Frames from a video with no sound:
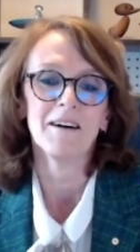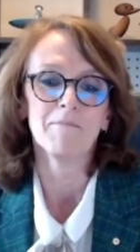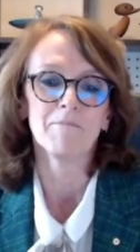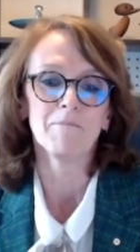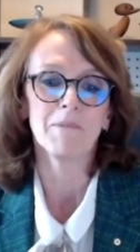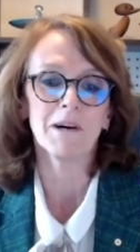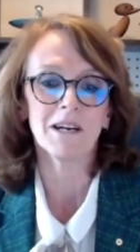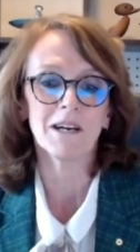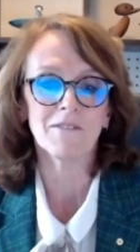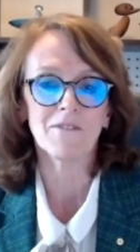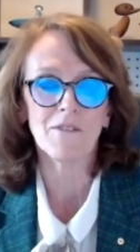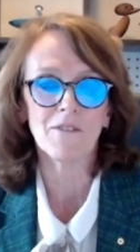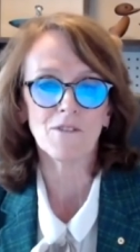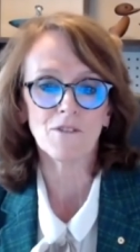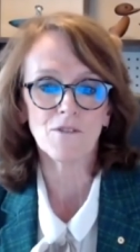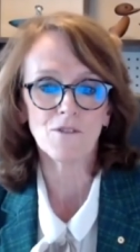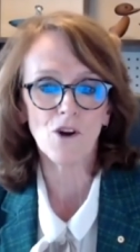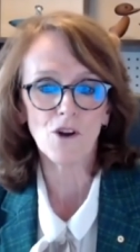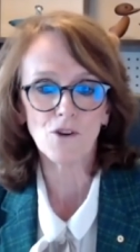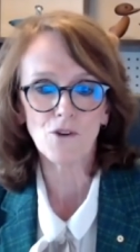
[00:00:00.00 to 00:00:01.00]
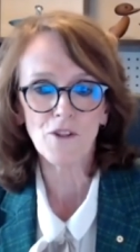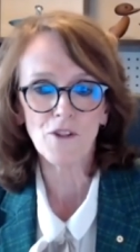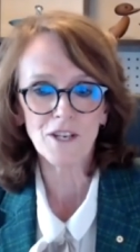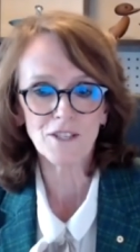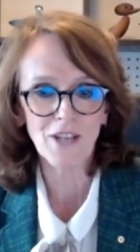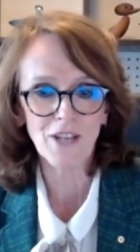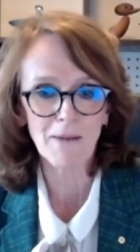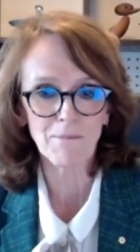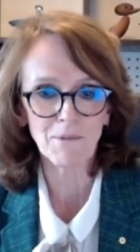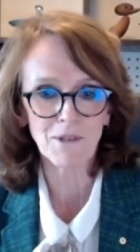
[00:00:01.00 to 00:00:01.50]
But not all those
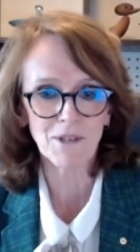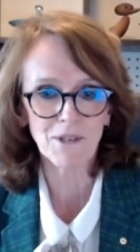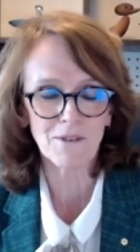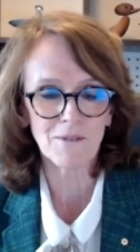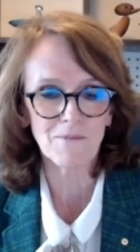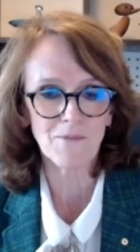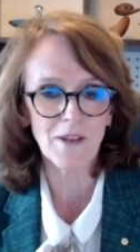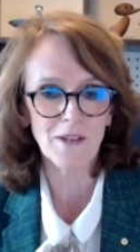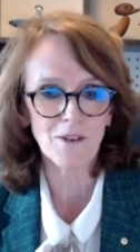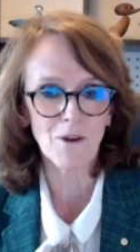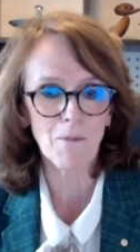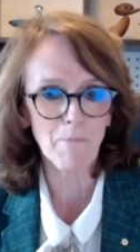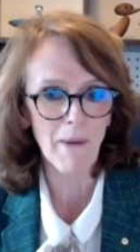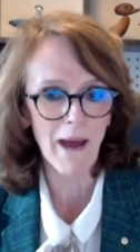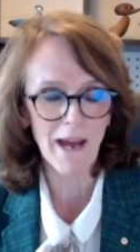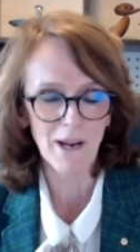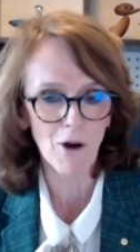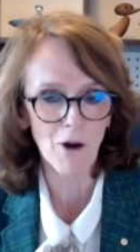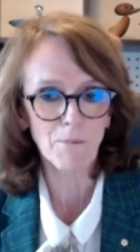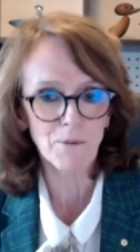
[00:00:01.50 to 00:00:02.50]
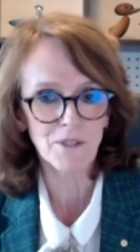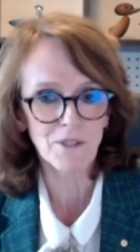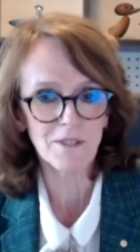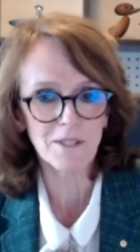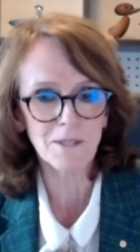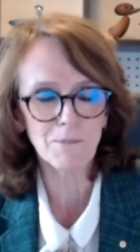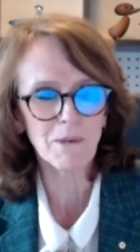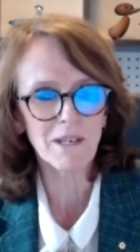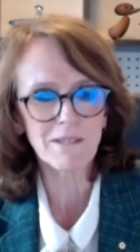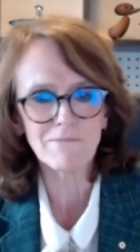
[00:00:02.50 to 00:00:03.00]
options, they're not bad options,
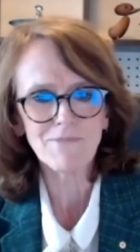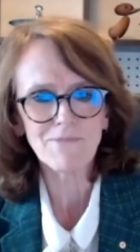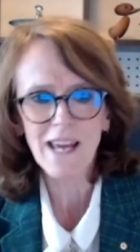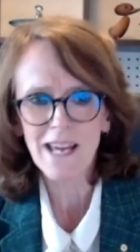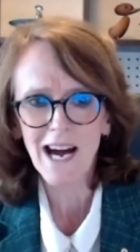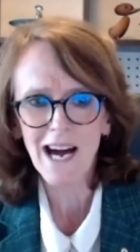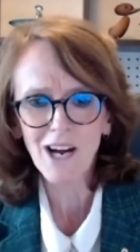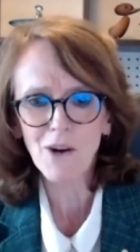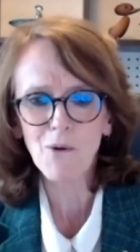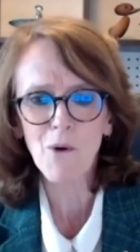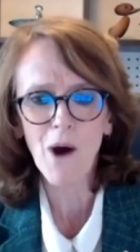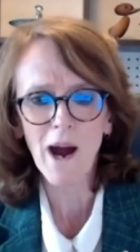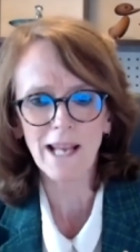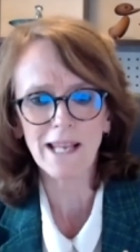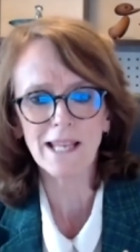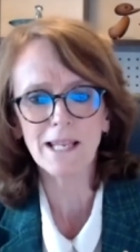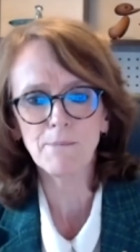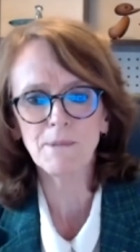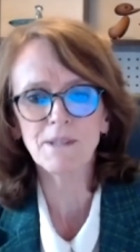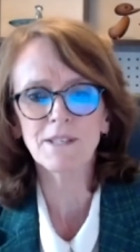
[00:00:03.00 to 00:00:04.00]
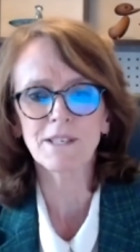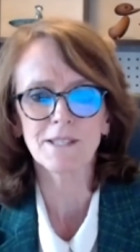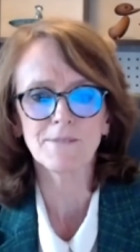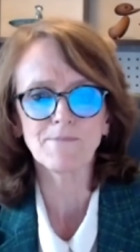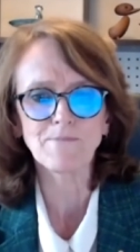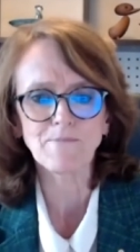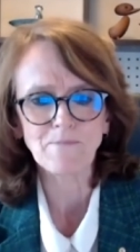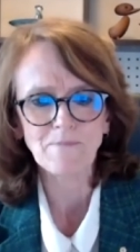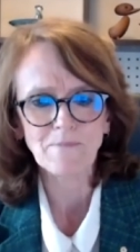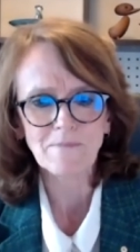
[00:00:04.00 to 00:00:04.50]
but they are quite limited.
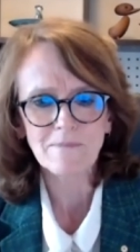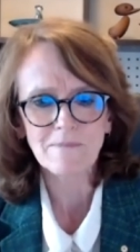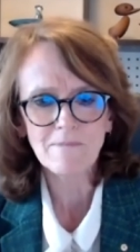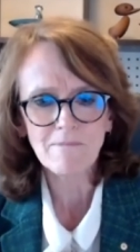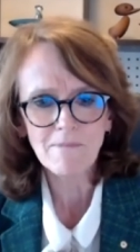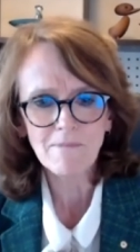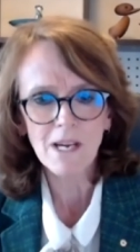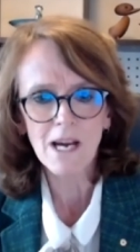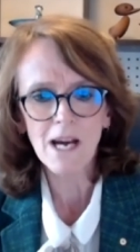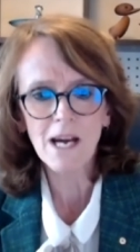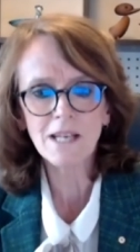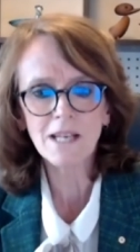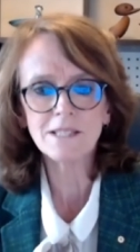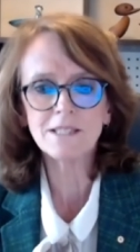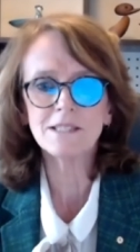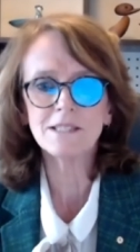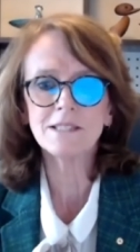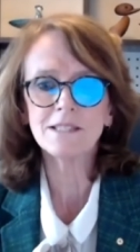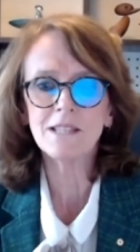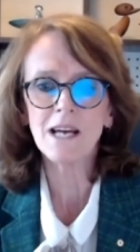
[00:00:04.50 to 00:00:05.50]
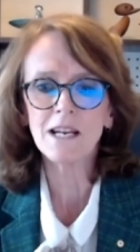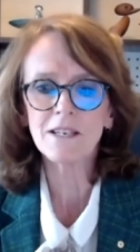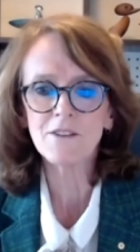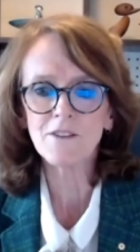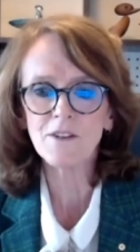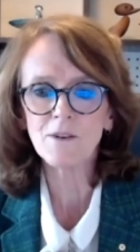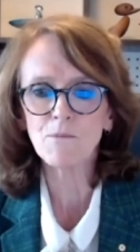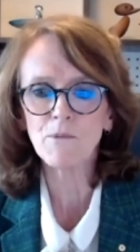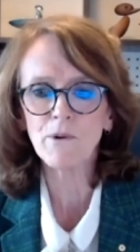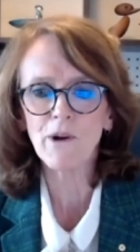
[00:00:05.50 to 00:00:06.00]
And none of
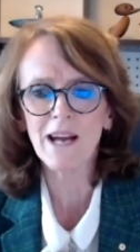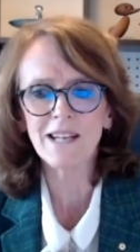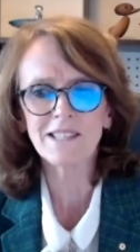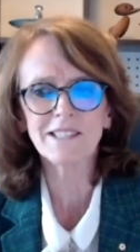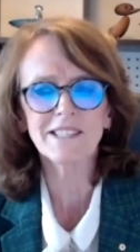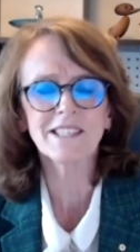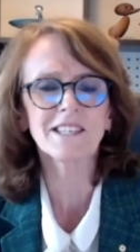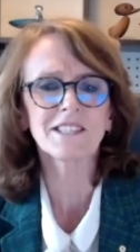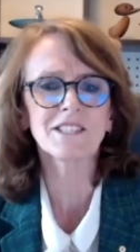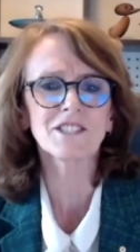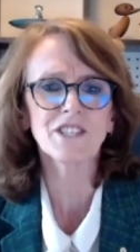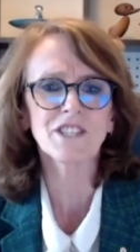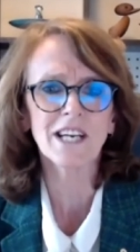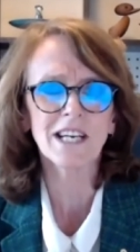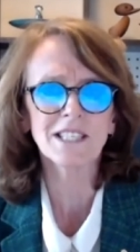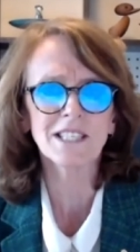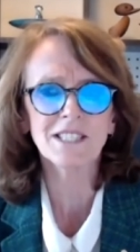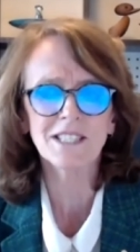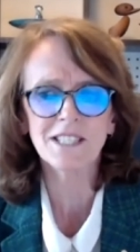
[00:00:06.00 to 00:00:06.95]
them were actually going to change